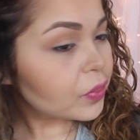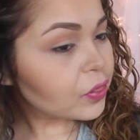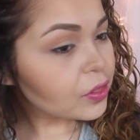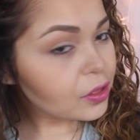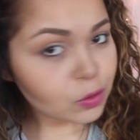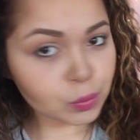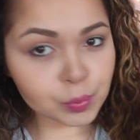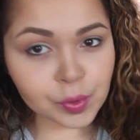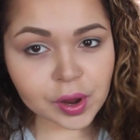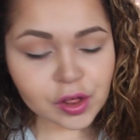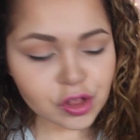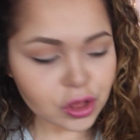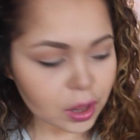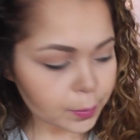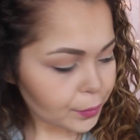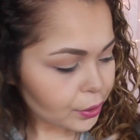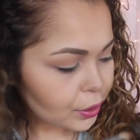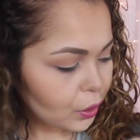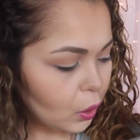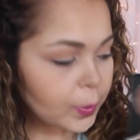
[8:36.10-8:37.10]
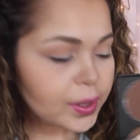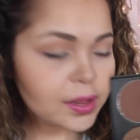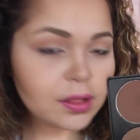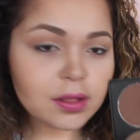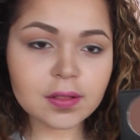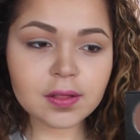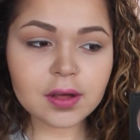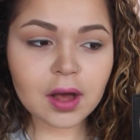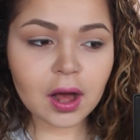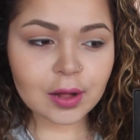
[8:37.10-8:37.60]
With this brush, I'm going to go
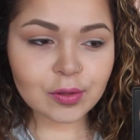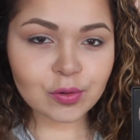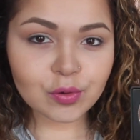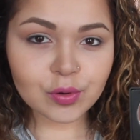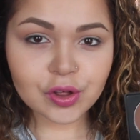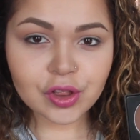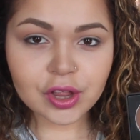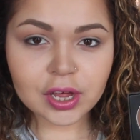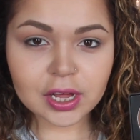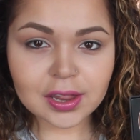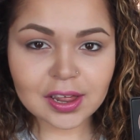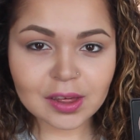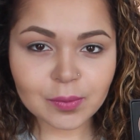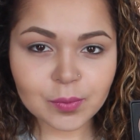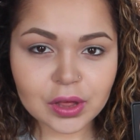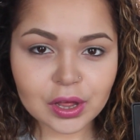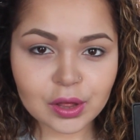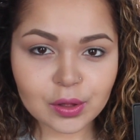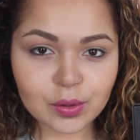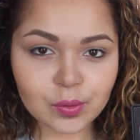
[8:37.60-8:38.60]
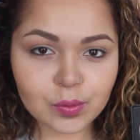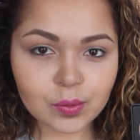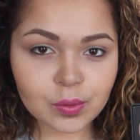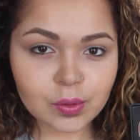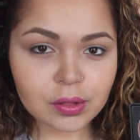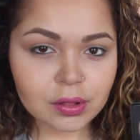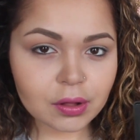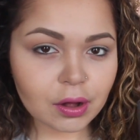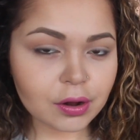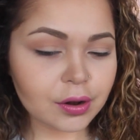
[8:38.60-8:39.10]
into the contour shade that we
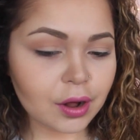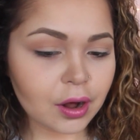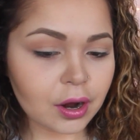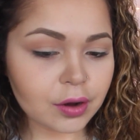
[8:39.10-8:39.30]
used on